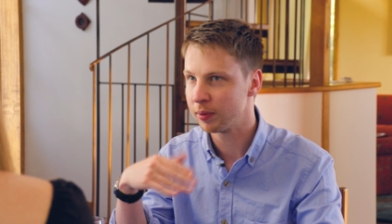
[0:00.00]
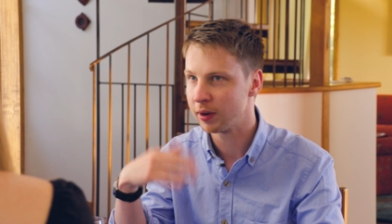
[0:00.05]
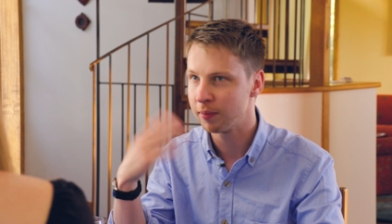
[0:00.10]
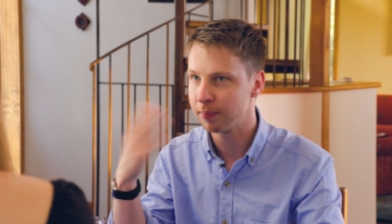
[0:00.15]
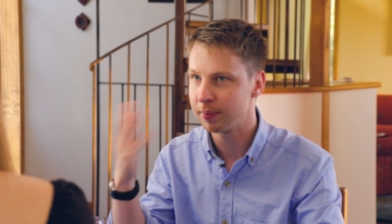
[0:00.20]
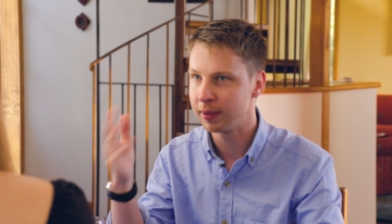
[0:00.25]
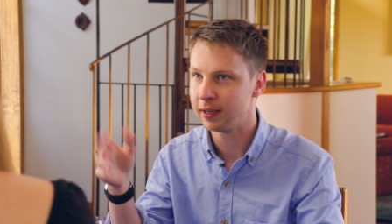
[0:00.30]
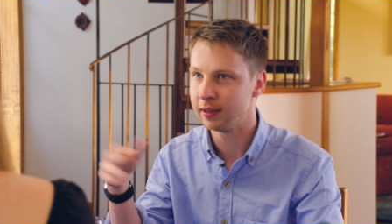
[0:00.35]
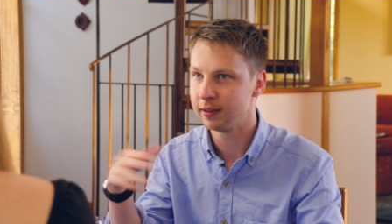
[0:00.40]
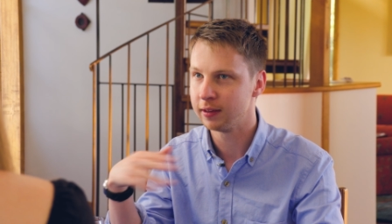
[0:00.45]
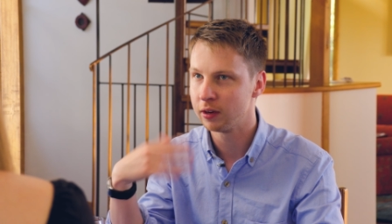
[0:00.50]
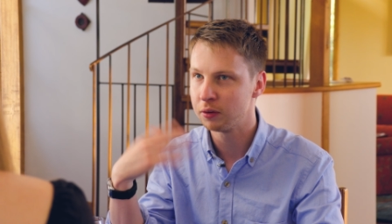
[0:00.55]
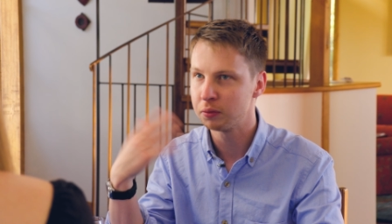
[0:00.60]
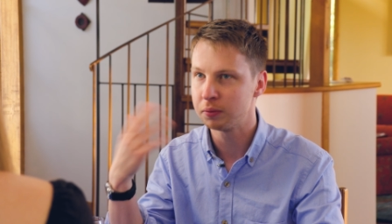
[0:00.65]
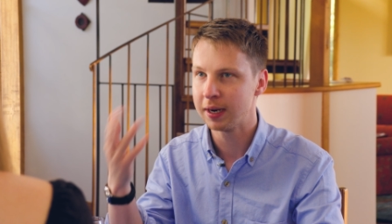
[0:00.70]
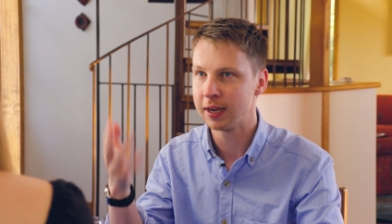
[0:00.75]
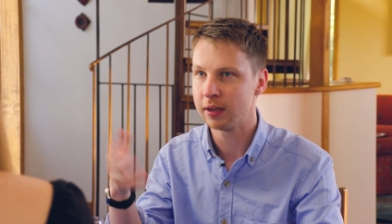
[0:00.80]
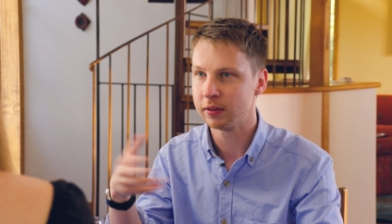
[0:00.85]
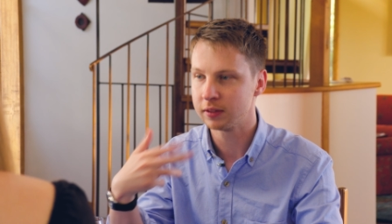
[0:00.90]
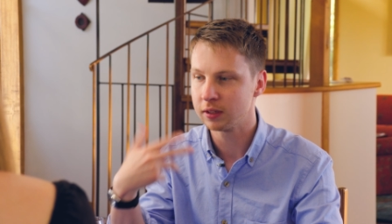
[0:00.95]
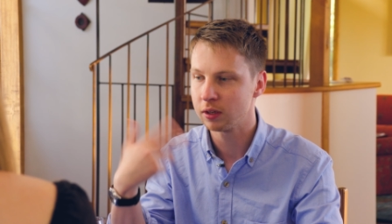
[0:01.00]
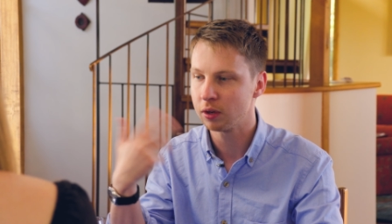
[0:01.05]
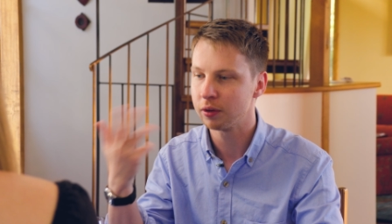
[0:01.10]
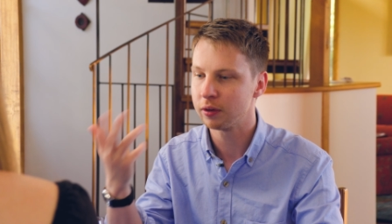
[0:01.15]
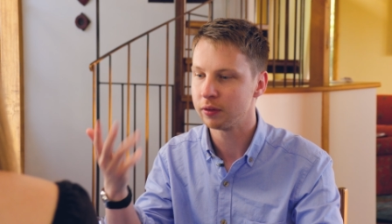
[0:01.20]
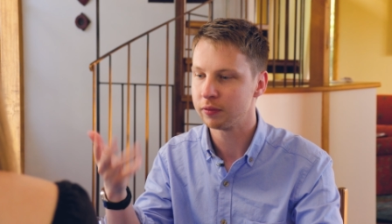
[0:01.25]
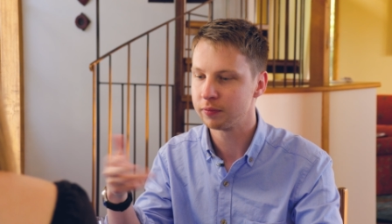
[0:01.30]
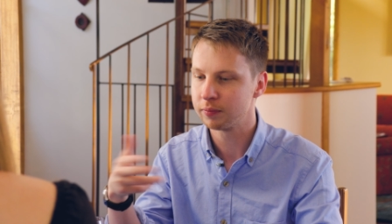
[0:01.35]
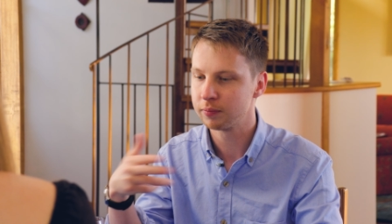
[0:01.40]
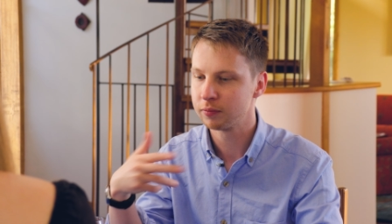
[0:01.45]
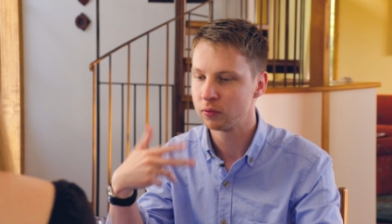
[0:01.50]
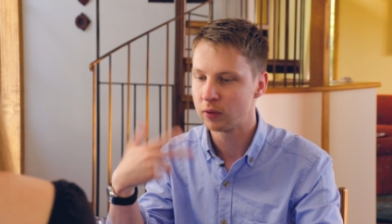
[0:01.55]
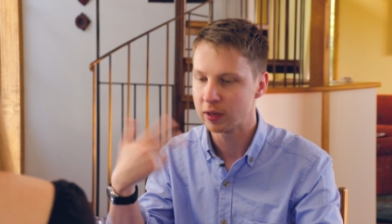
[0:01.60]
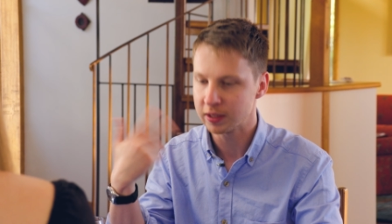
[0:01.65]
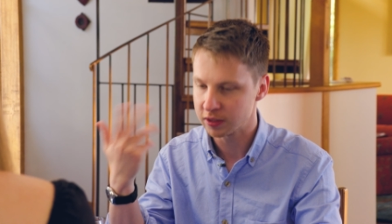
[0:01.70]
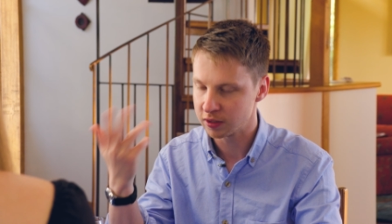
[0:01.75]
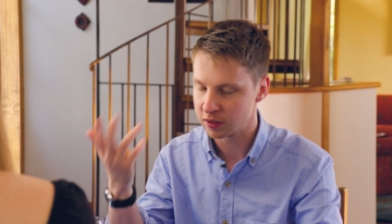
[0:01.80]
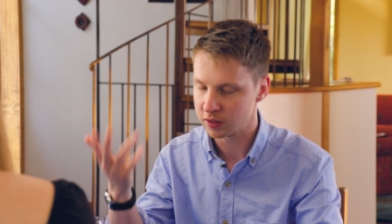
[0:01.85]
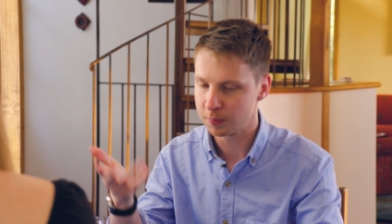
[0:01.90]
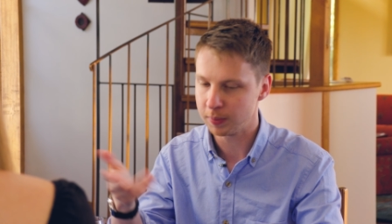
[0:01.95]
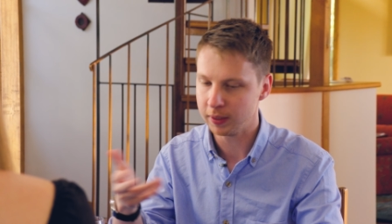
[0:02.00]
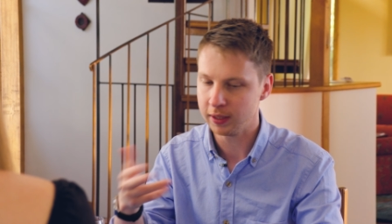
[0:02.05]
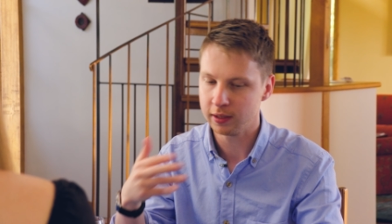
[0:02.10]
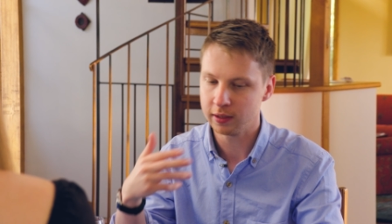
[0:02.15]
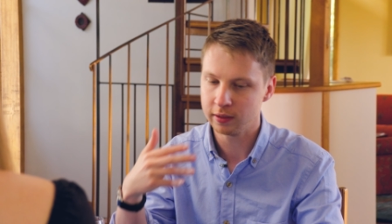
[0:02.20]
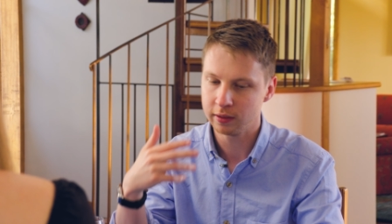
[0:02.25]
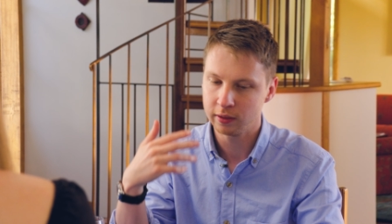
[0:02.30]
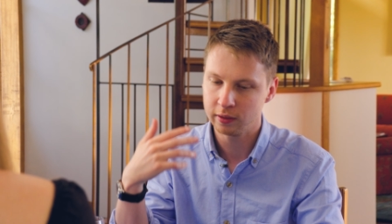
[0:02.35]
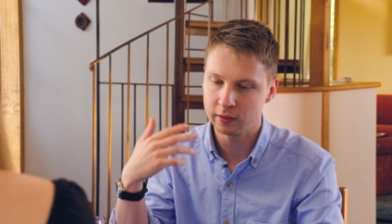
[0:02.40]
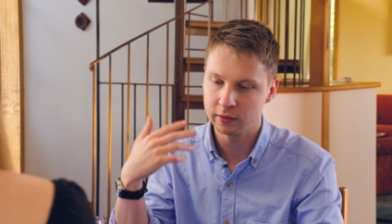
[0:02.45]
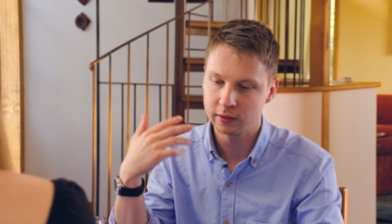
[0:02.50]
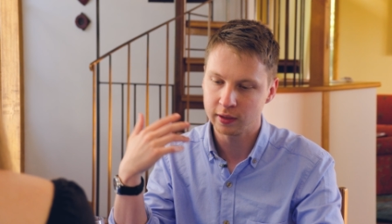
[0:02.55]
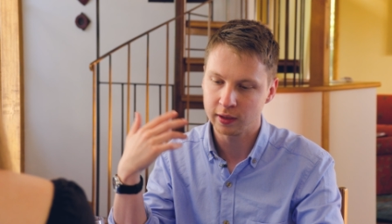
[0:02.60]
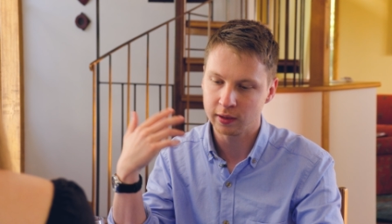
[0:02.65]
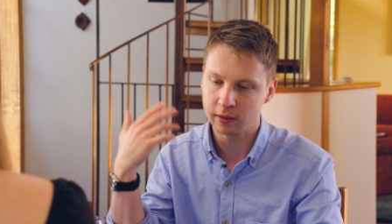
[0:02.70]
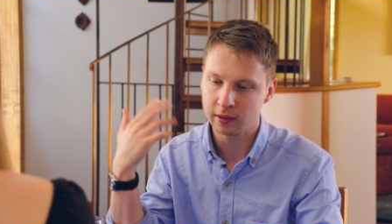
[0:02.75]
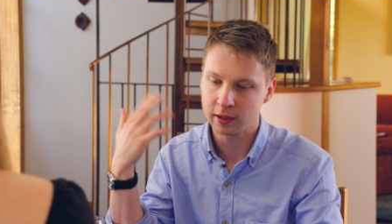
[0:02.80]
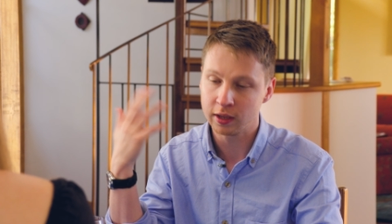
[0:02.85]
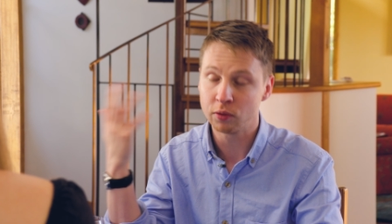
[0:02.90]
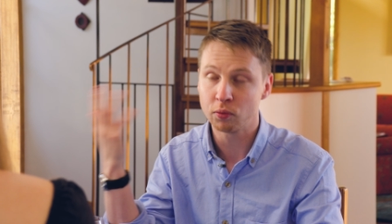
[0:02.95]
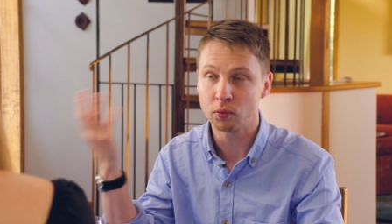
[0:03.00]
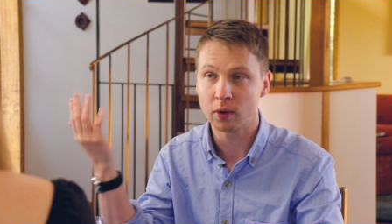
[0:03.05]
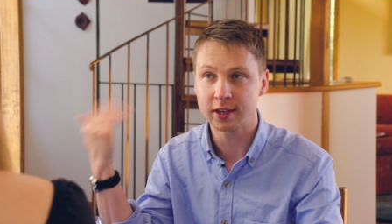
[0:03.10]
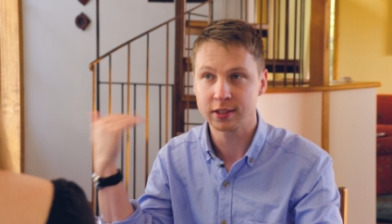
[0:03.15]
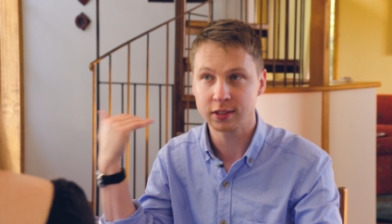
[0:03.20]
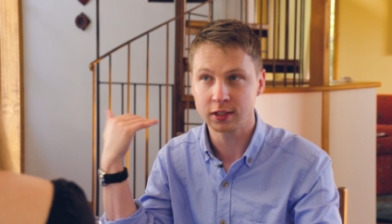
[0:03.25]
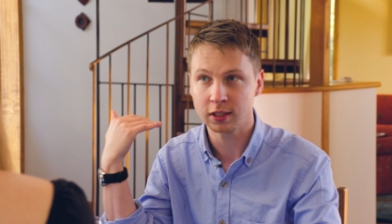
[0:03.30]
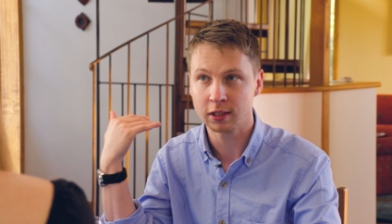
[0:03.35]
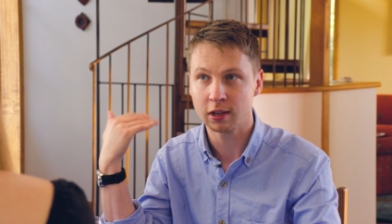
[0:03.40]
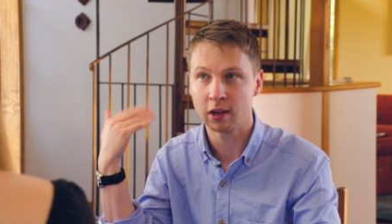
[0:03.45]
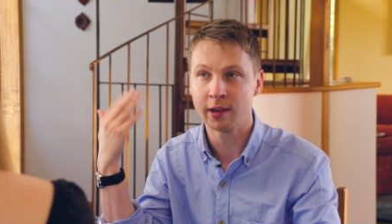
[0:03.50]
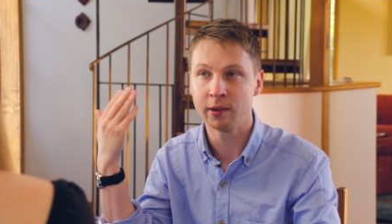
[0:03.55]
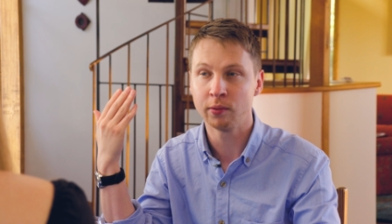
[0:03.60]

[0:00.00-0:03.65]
But I've been around a lot of Russian speakers, and in Russia,